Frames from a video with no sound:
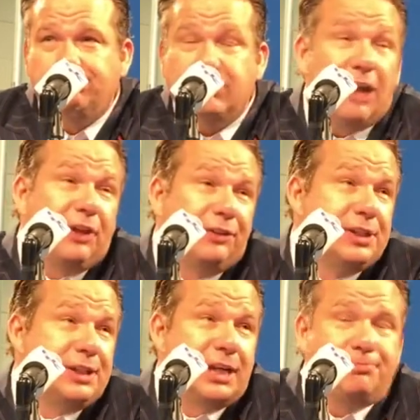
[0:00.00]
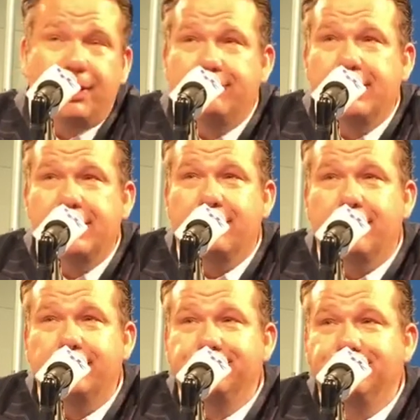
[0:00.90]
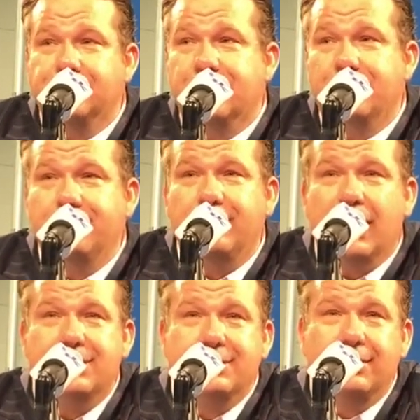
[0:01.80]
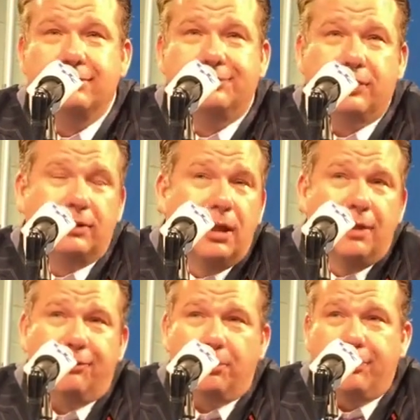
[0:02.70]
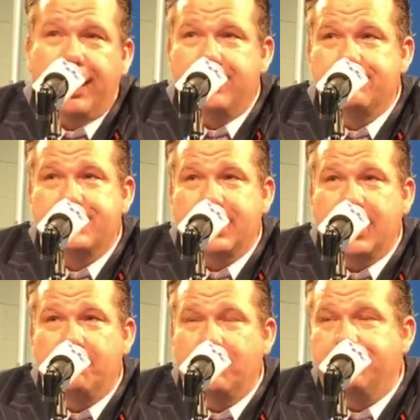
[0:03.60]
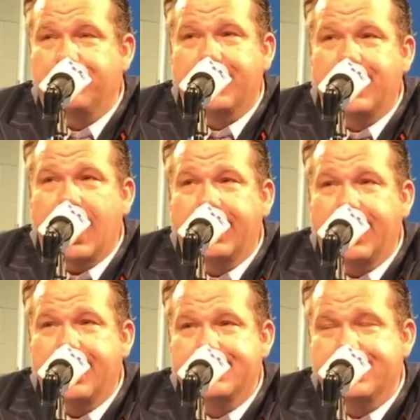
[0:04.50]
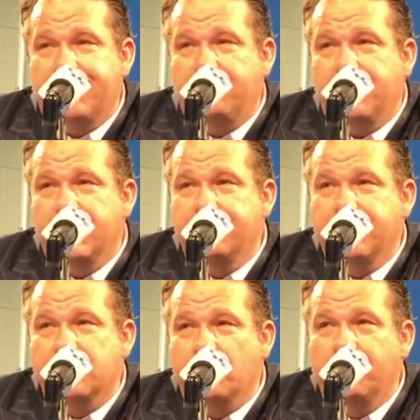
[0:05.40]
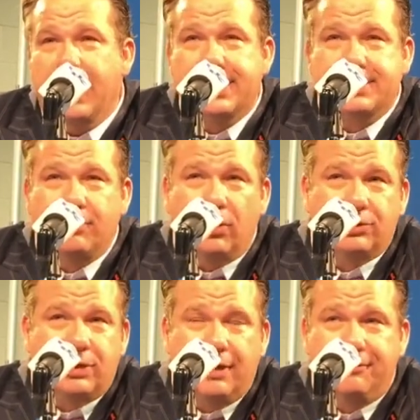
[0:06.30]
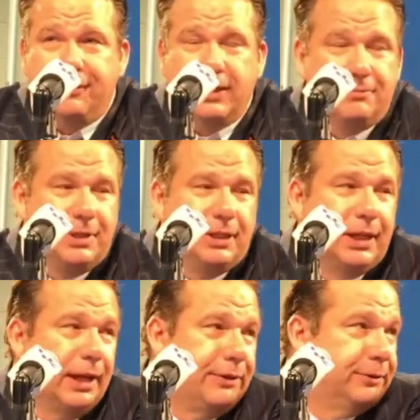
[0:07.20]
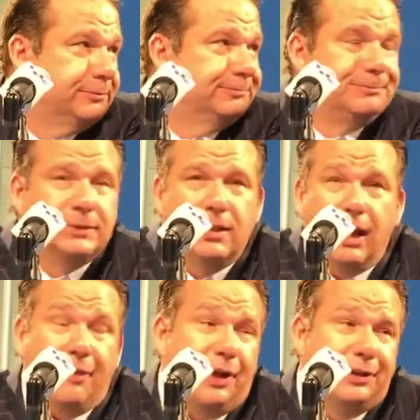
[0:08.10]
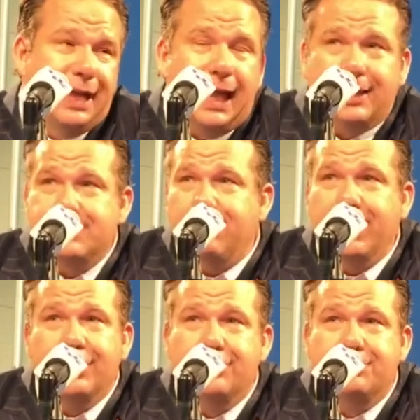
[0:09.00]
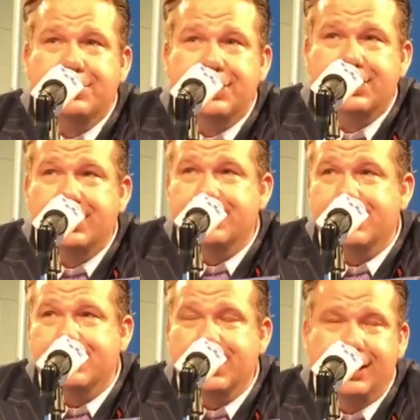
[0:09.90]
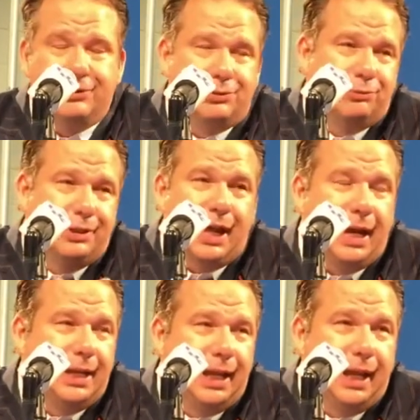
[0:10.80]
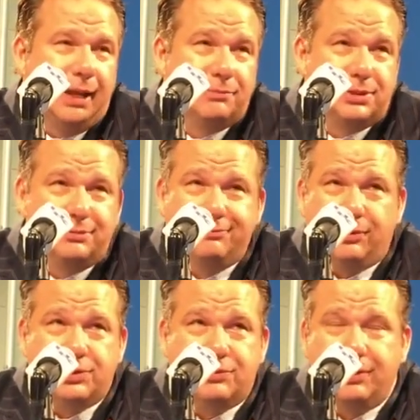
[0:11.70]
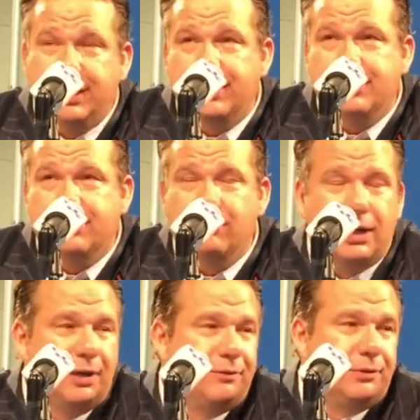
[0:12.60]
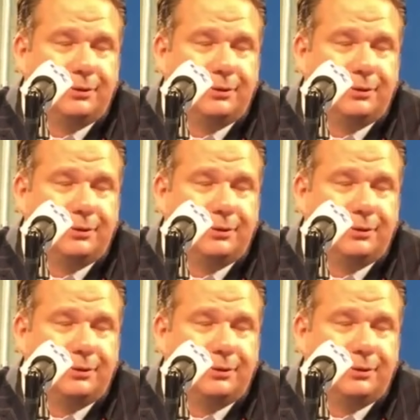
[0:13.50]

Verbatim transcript: I thought these guys played really hard, just so you guys know. For for a brand new team with bringing nine guys that never played Division One basketball, I'm trying to fit them in together. I thought Dallas playing a new position as a senior, won 90 games uh, first three years or whatever.